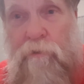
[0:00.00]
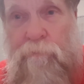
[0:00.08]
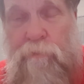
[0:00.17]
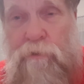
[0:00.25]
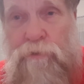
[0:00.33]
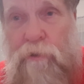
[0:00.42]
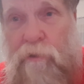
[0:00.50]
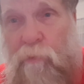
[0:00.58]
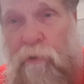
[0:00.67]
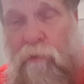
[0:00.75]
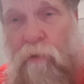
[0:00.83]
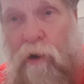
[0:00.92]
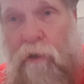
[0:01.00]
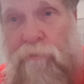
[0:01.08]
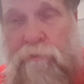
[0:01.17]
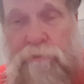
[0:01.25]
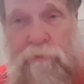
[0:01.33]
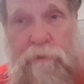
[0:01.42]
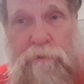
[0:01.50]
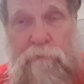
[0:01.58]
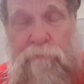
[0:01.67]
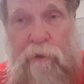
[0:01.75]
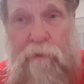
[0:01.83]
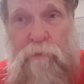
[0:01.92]
the future where I walked the streets
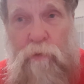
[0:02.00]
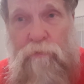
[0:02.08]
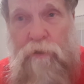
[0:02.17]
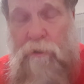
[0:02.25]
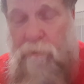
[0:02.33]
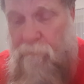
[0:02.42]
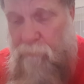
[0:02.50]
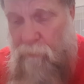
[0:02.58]
of Vancouver.